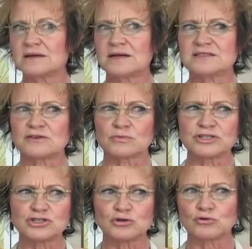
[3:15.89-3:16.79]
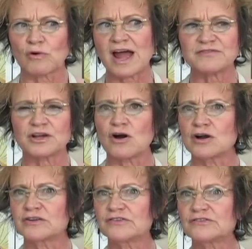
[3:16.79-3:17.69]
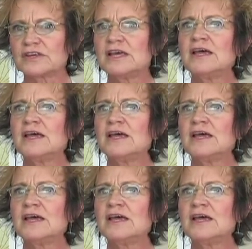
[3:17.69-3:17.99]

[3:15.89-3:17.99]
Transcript: as an original graphic artist,